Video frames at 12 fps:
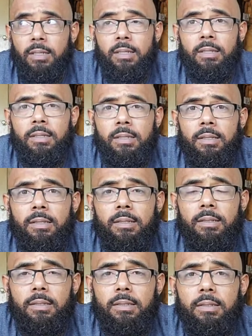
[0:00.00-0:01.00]

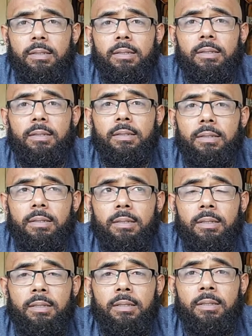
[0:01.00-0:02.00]

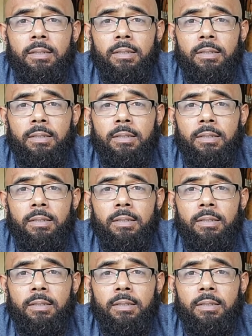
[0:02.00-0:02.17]
No one is speaking in this clip.